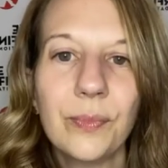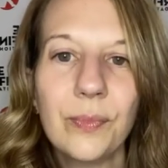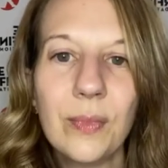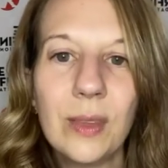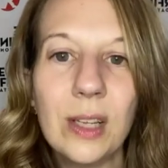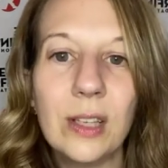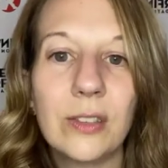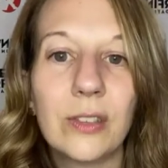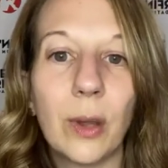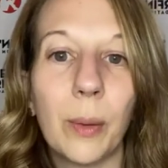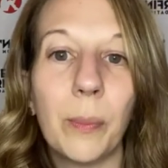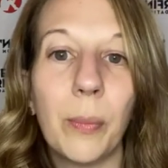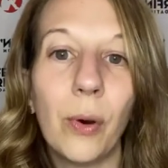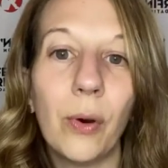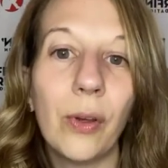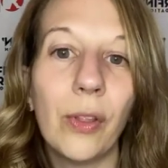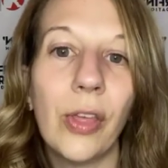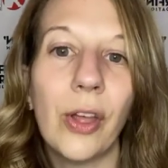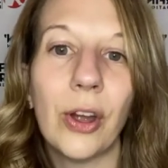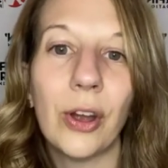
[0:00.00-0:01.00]
So
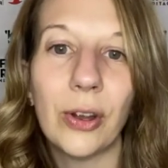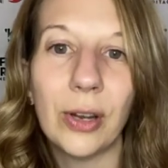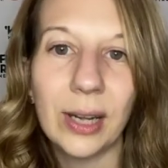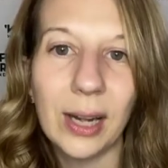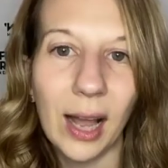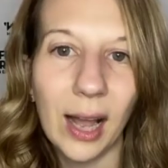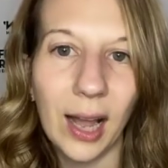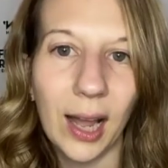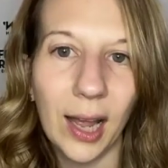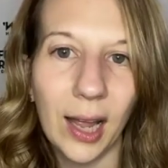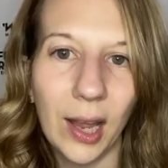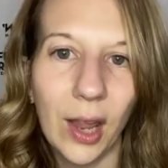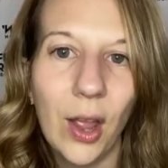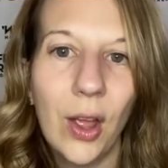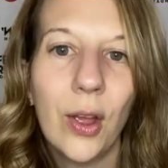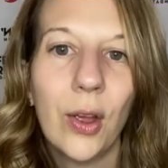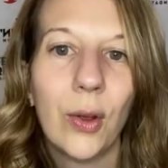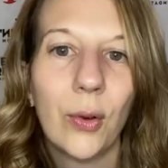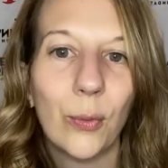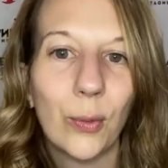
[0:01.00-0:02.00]
both her and I
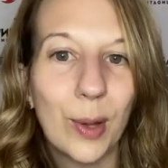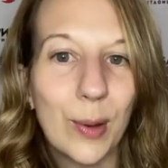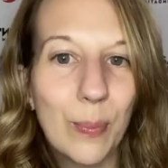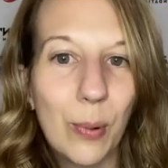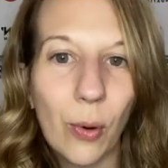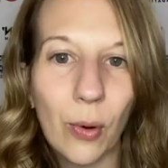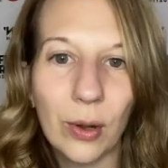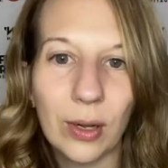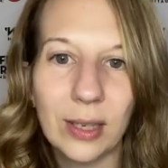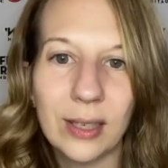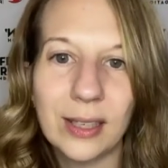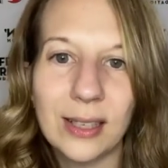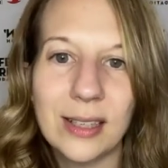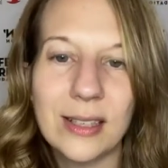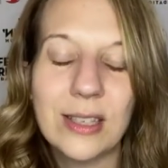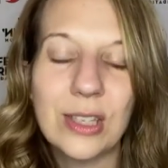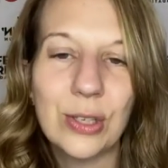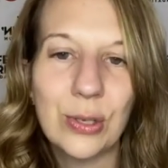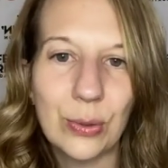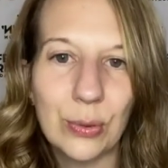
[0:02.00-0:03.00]
reported
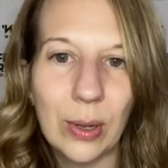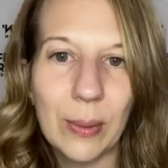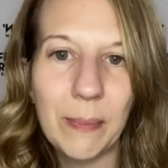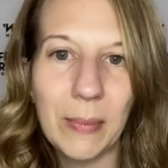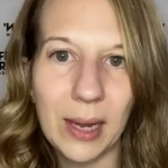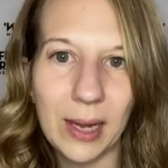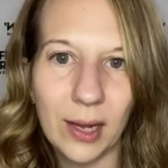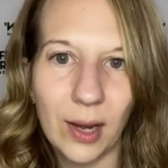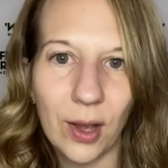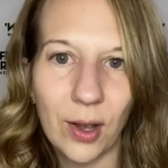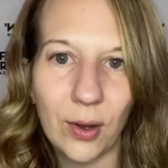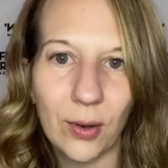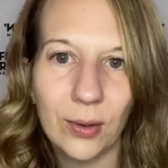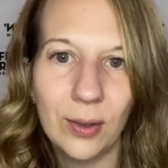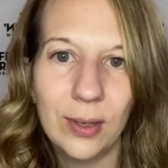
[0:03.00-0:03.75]
it to Amino.